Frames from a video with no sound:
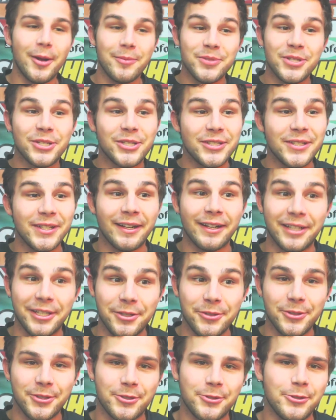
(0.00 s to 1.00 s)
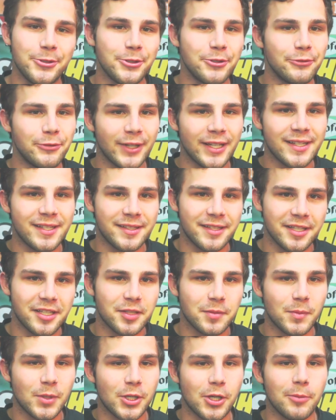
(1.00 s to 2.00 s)
I'm just not used to a device this
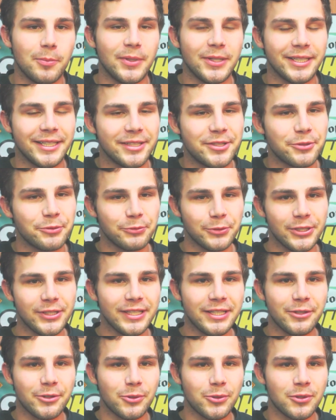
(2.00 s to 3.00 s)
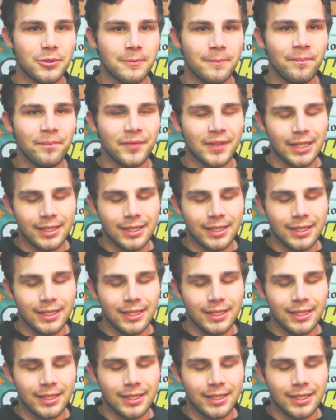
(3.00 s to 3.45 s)
small, but it's really cool.